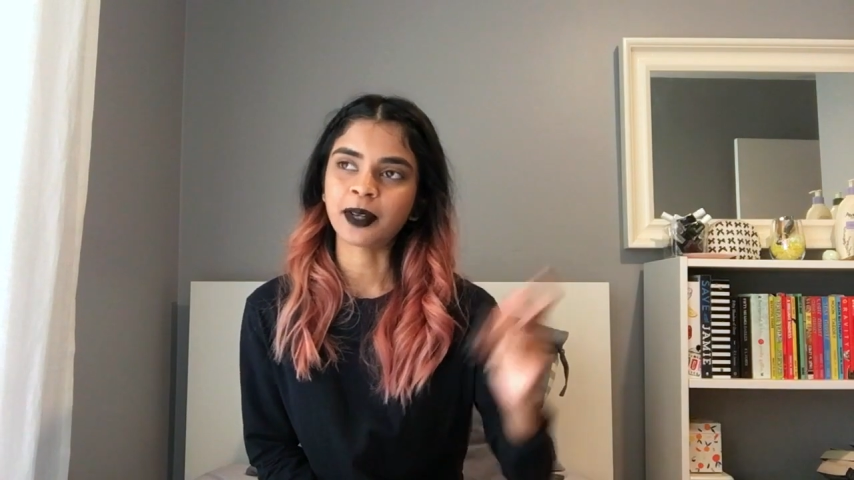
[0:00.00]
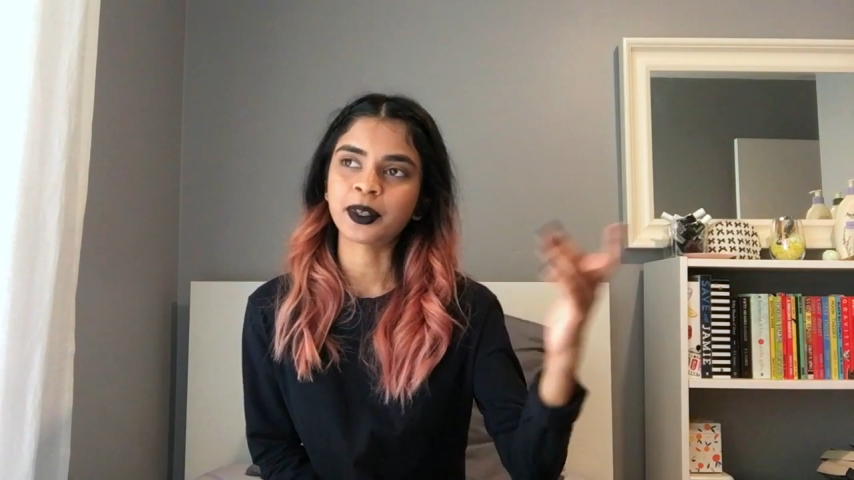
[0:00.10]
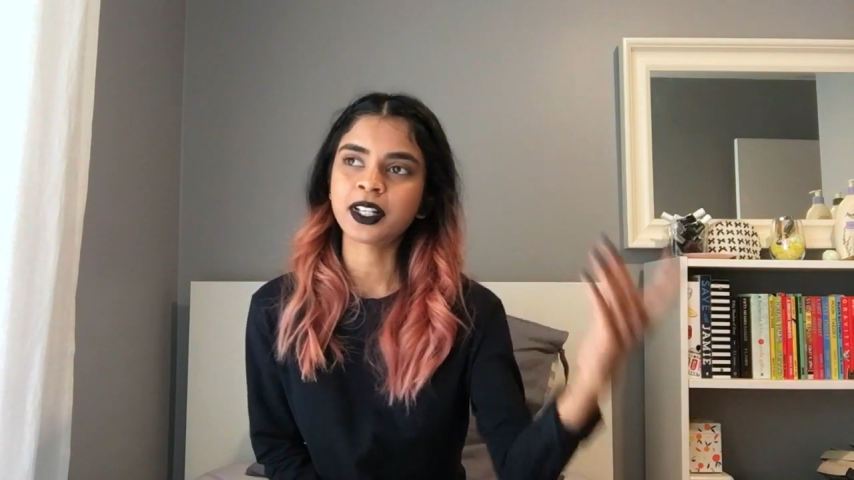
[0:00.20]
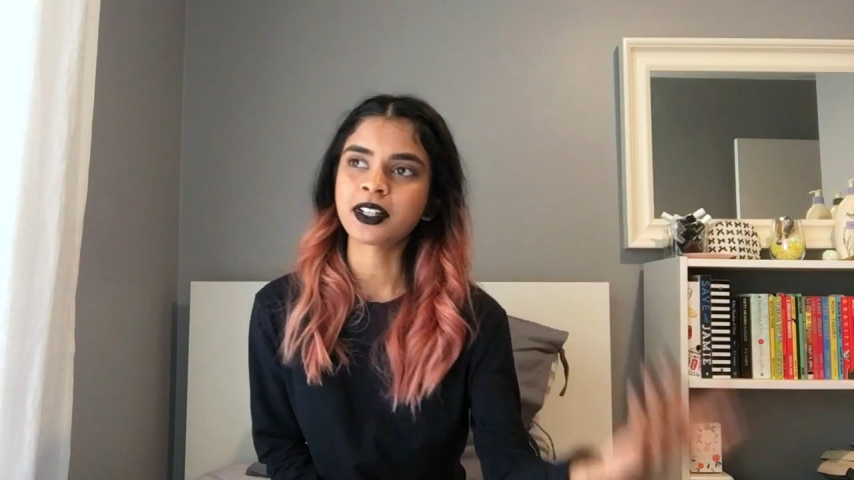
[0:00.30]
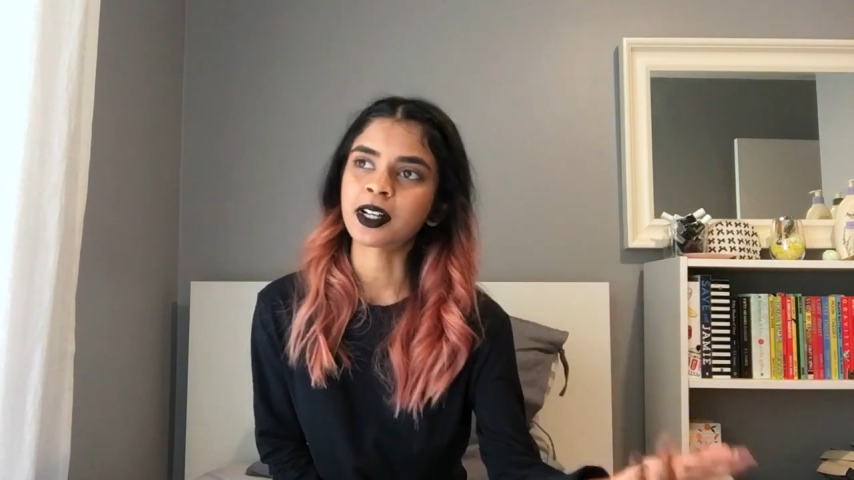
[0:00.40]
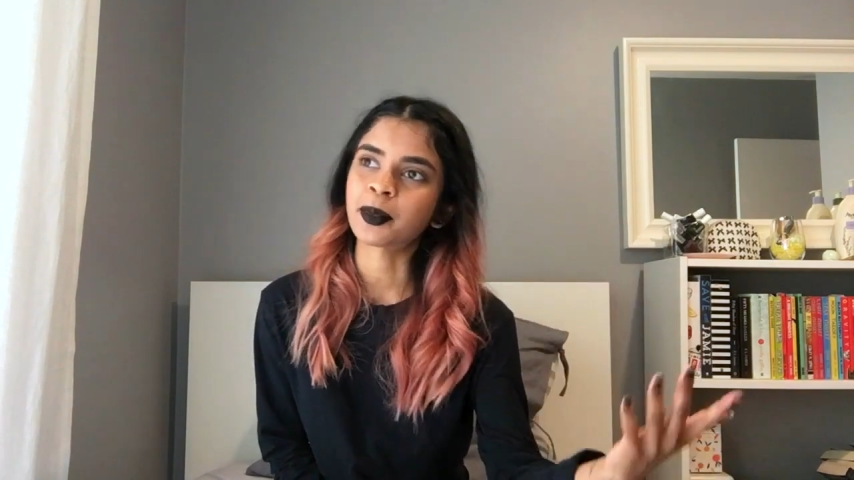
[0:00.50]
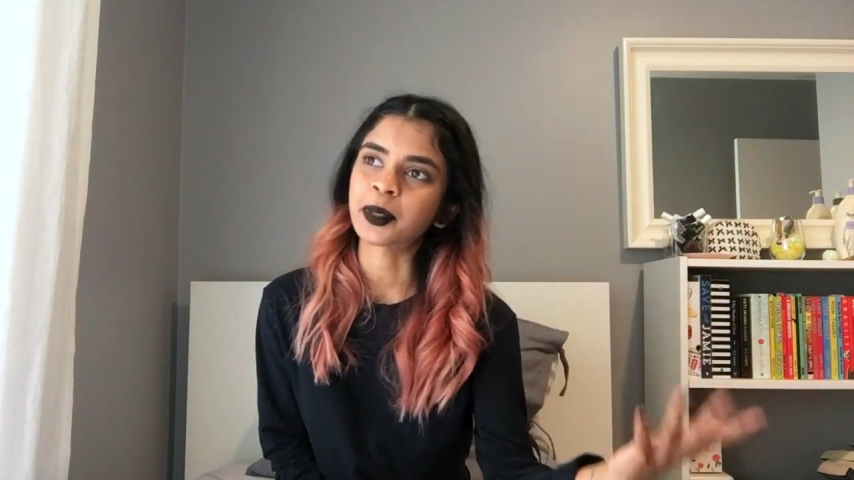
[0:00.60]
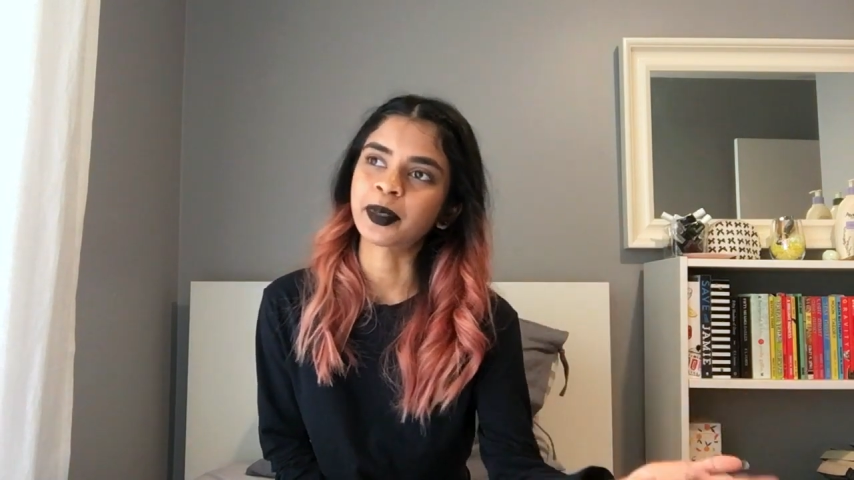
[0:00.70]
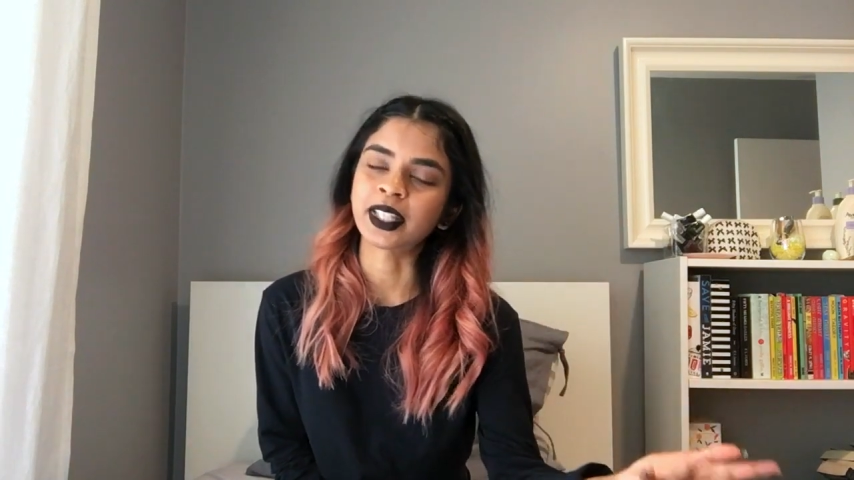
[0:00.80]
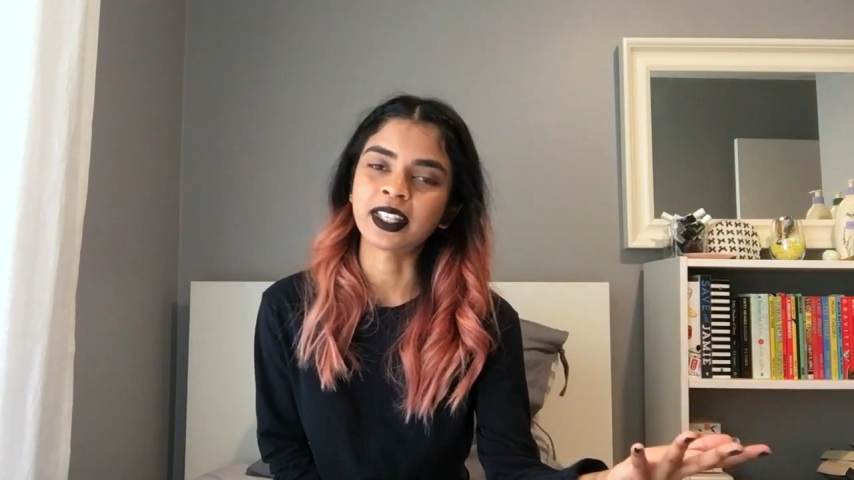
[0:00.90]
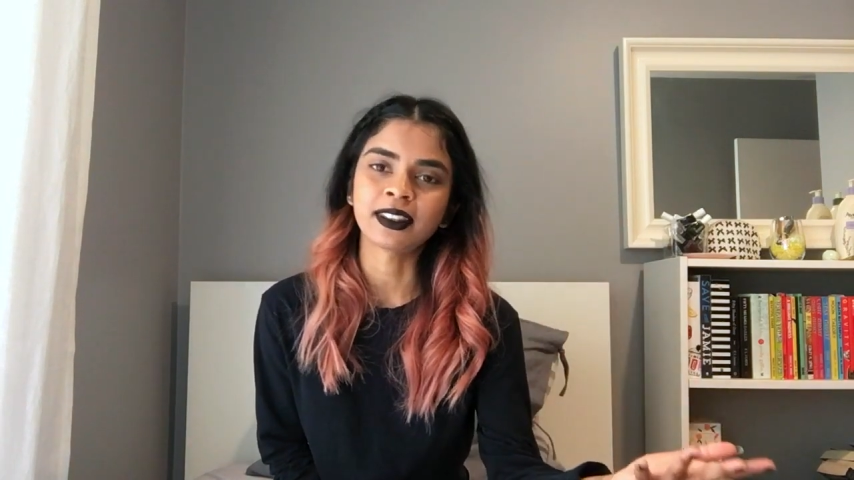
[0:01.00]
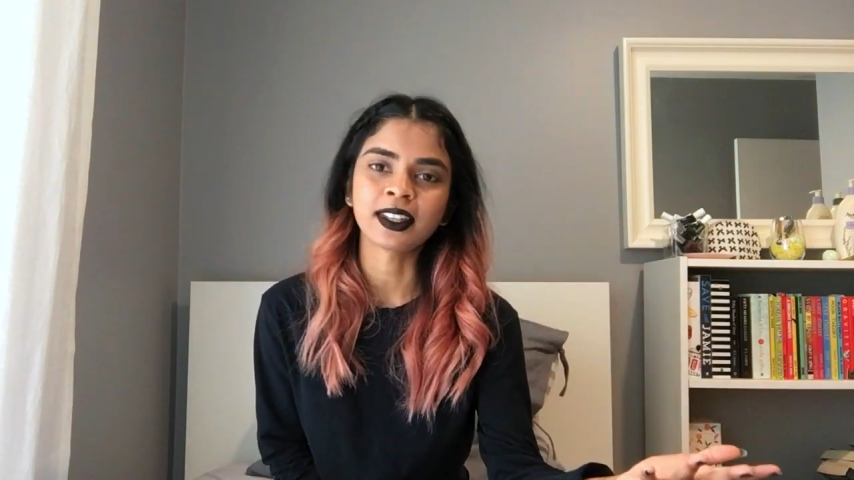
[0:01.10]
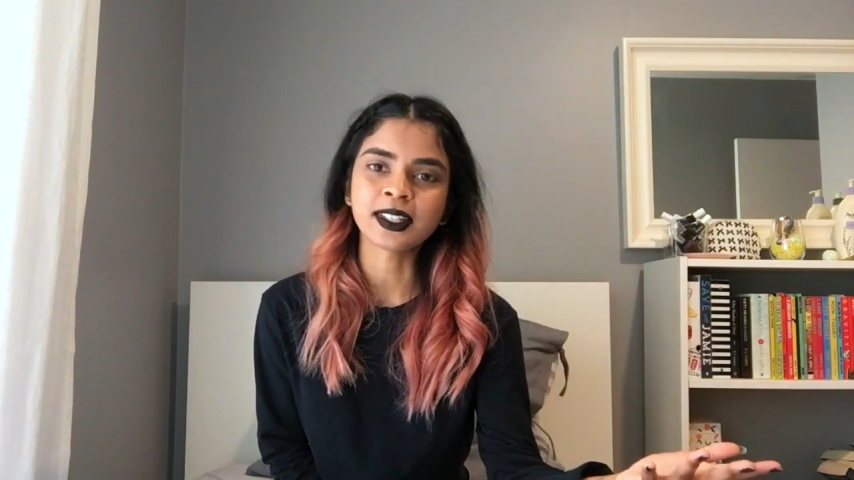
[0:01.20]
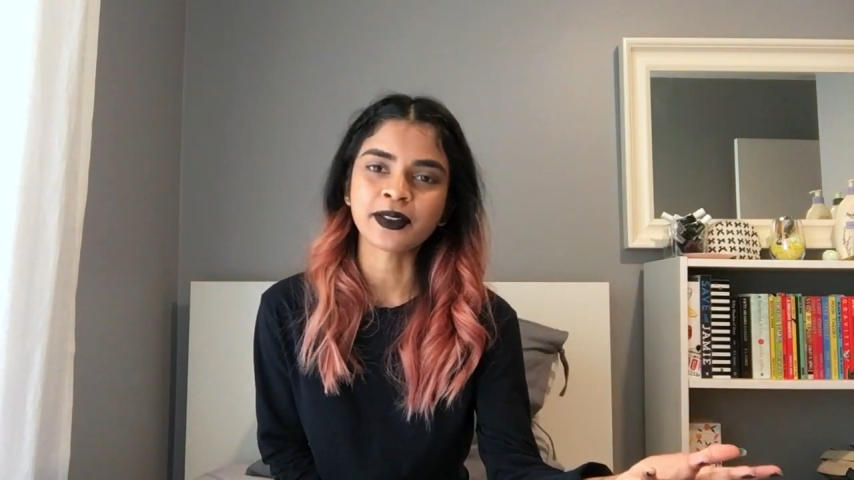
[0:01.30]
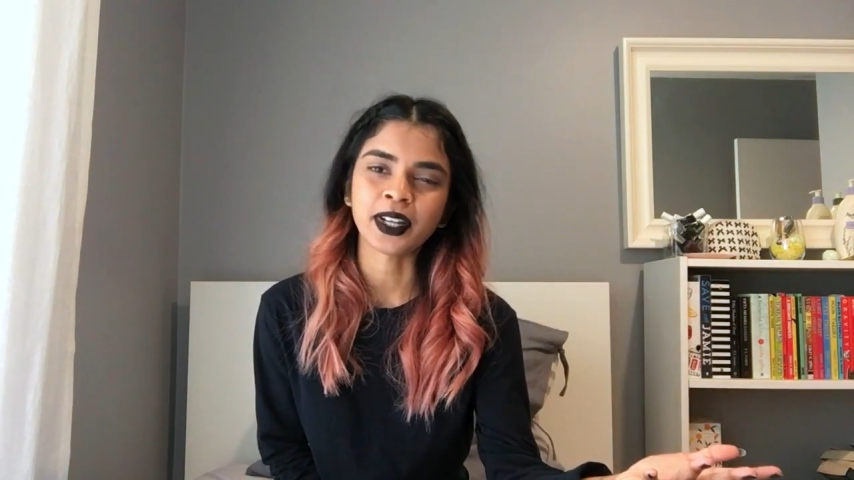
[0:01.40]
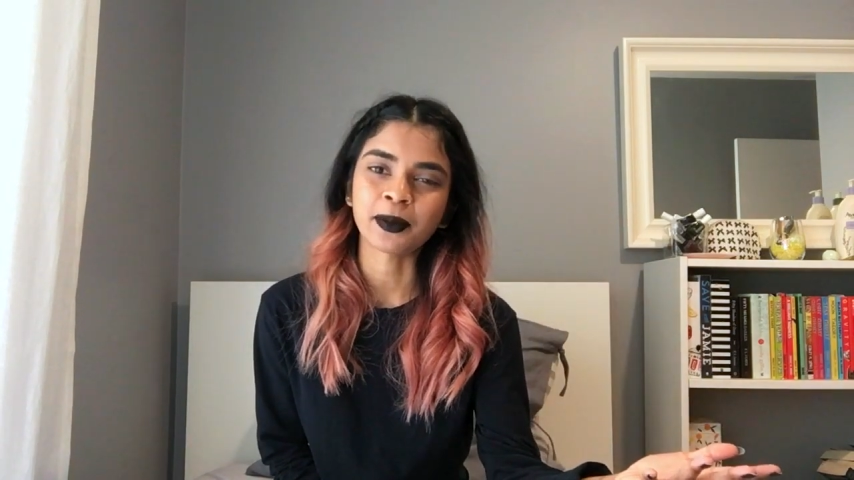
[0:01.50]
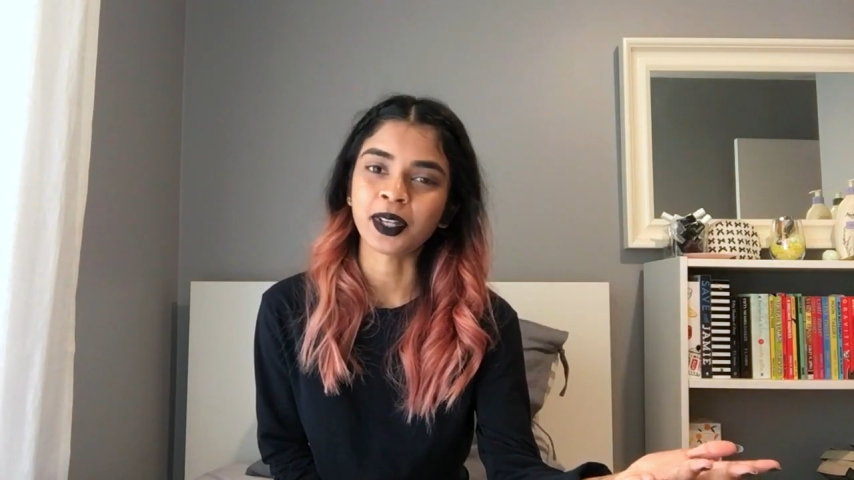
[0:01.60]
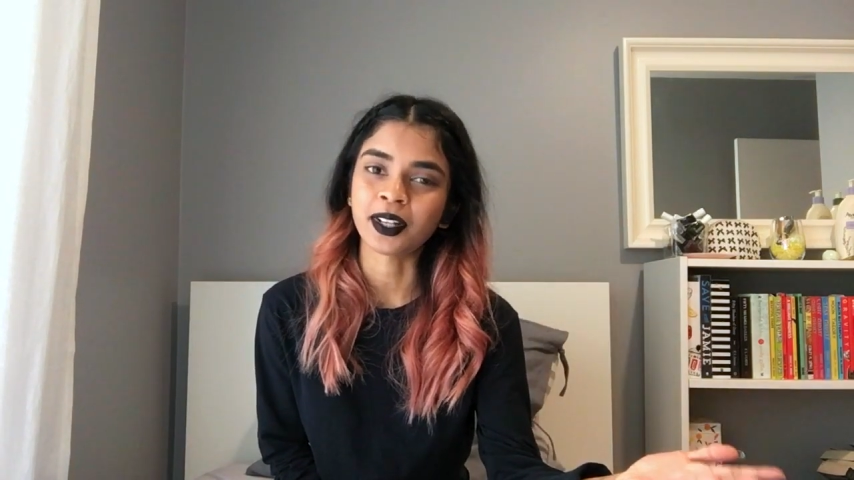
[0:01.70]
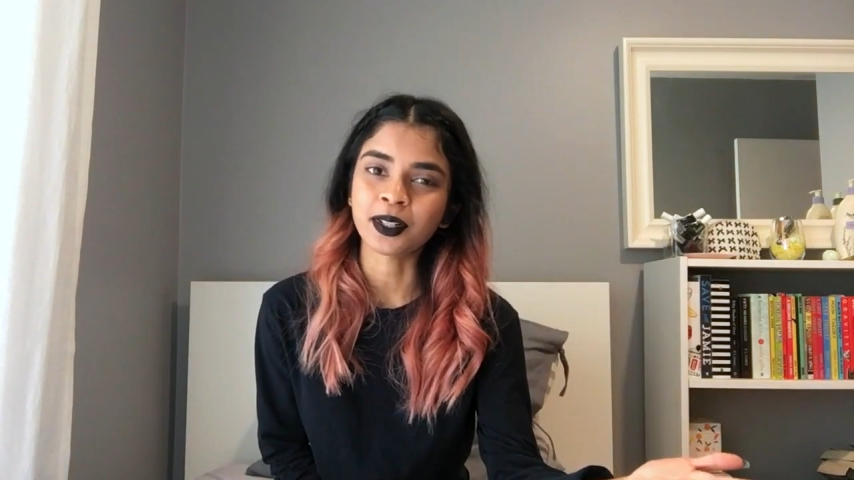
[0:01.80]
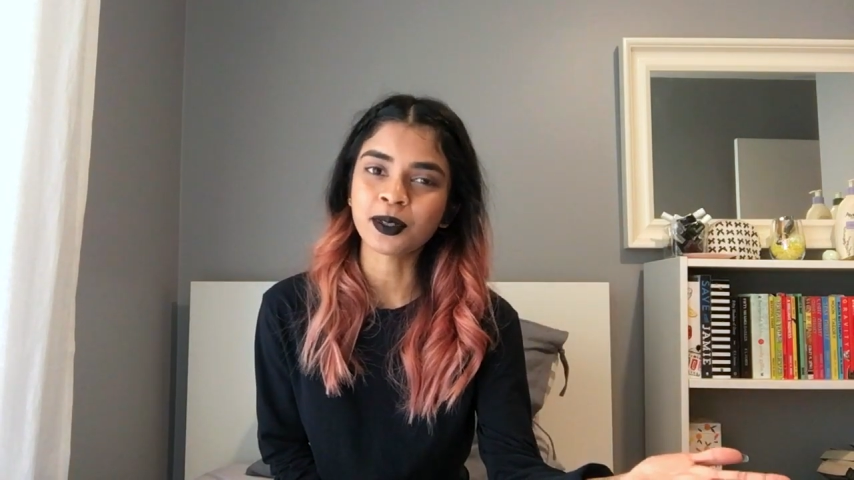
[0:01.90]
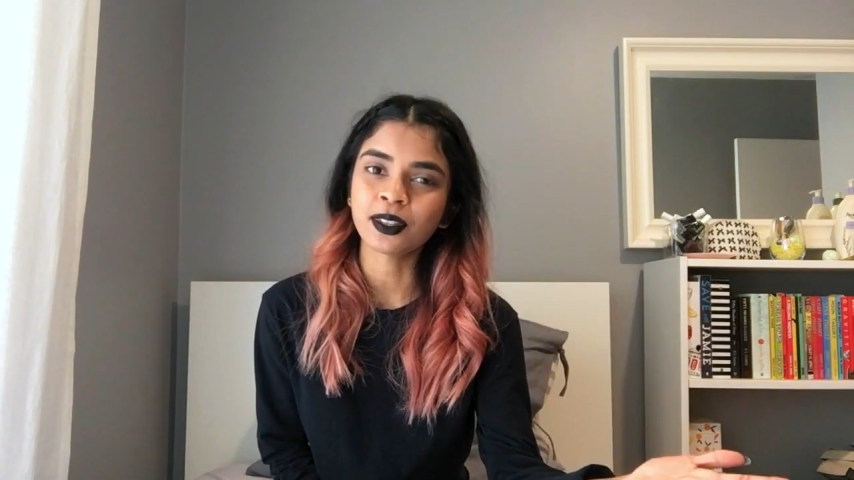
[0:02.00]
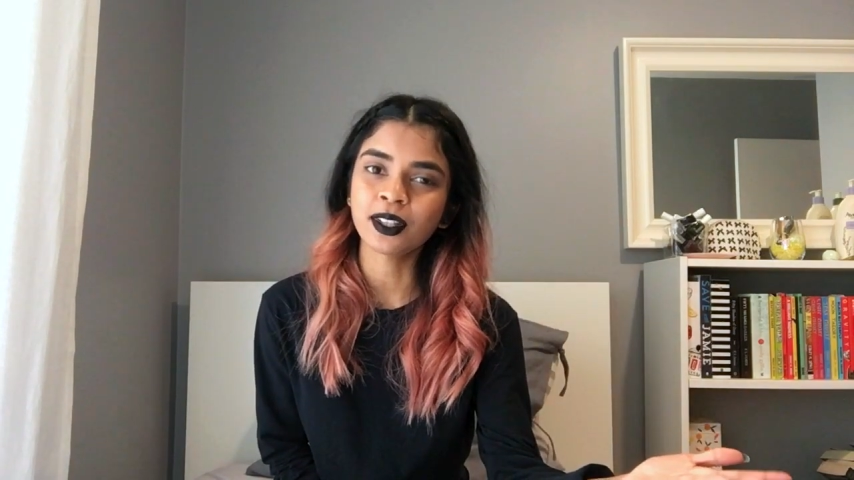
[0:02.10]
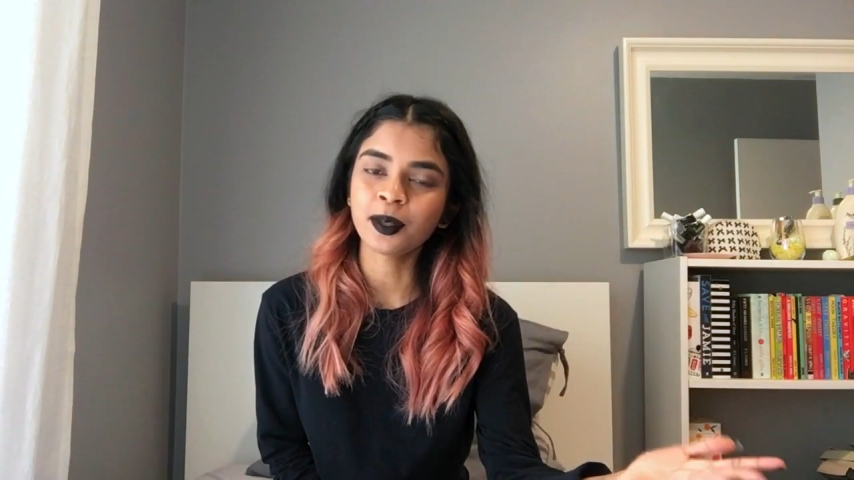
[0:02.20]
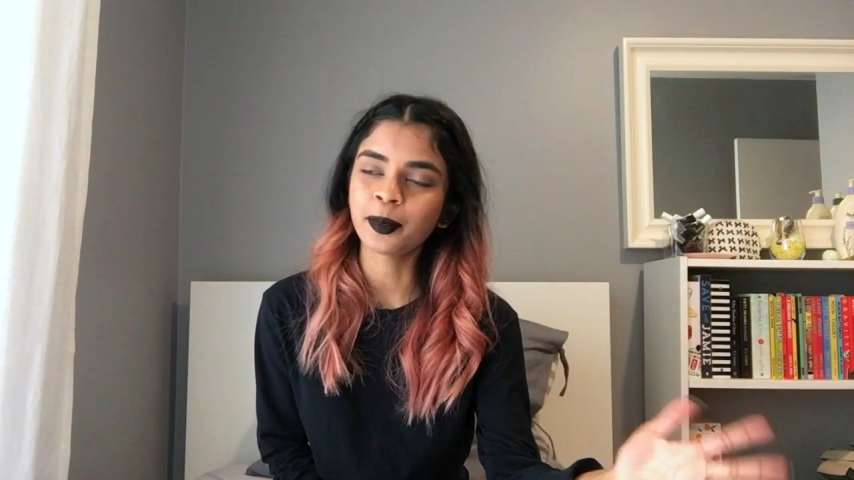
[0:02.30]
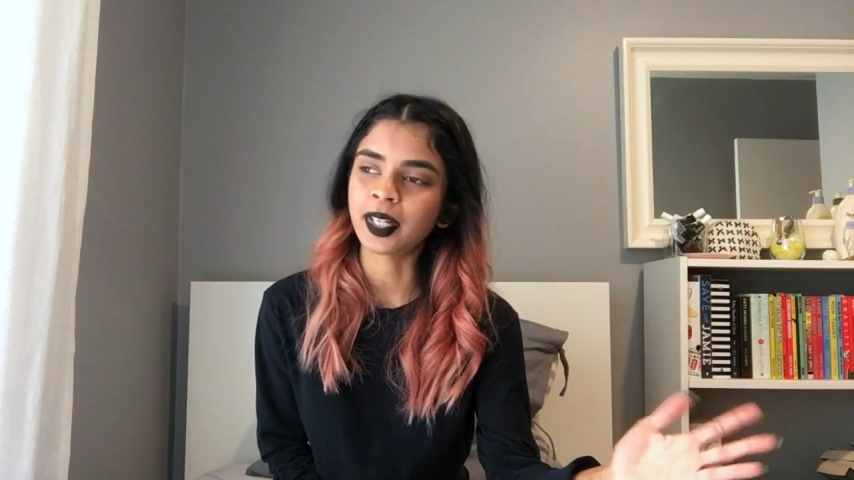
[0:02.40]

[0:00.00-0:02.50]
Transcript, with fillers: I want to talk about a billion things, if I to be honest with you,